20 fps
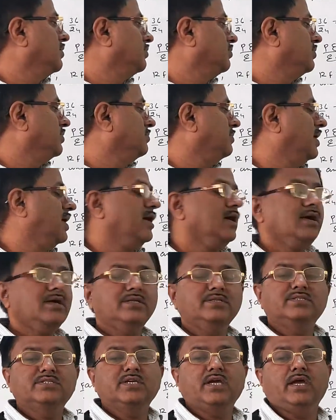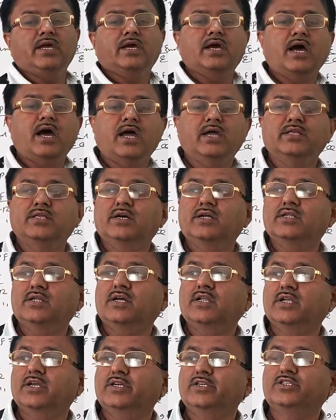we may check either
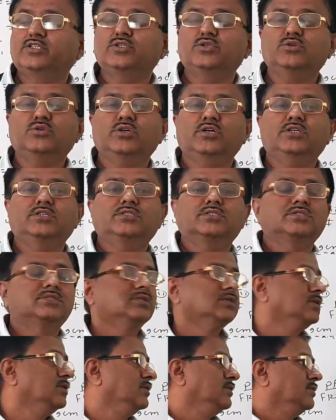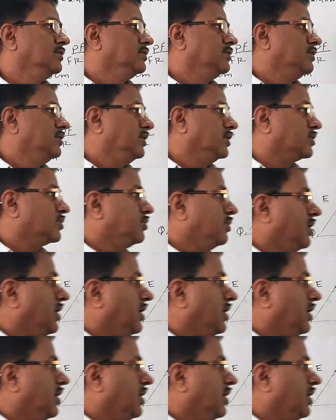the ratio is equal